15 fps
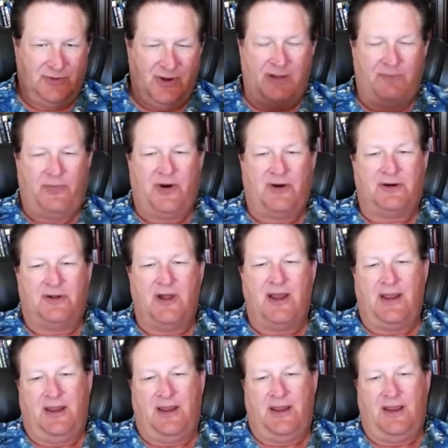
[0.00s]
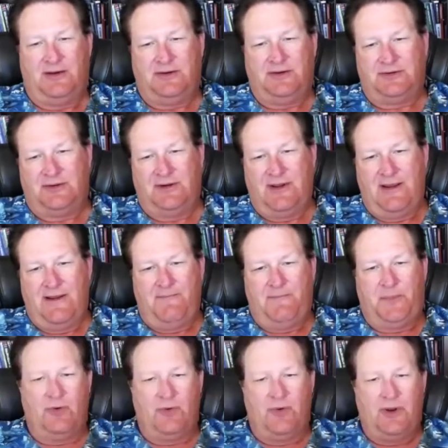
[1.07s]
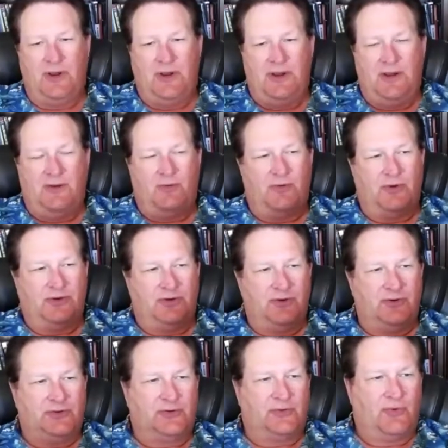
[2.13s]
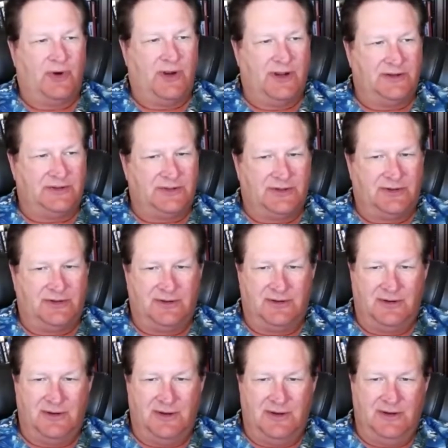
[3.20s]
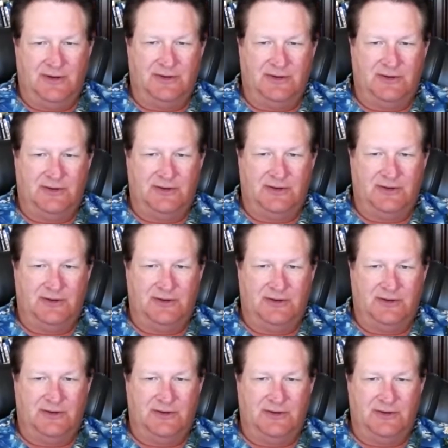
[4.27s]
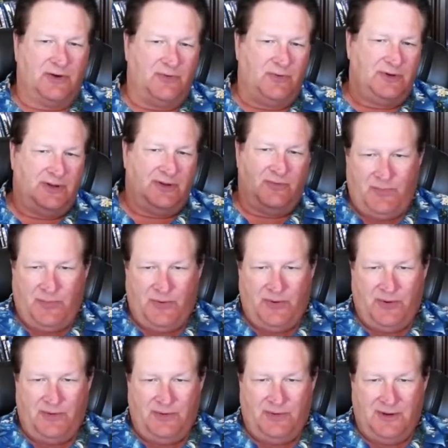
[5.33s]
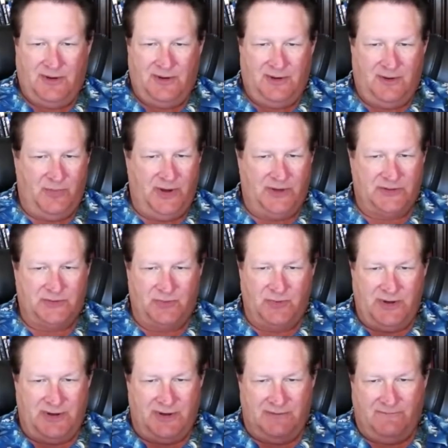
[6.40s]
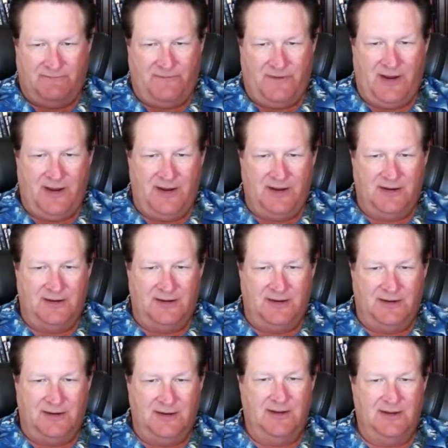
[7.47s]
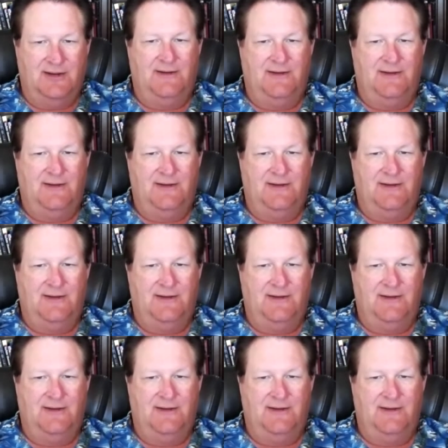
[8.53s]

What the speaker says: to help our clients, to reduce risk, to make sure we're dealing with good people the best we can find.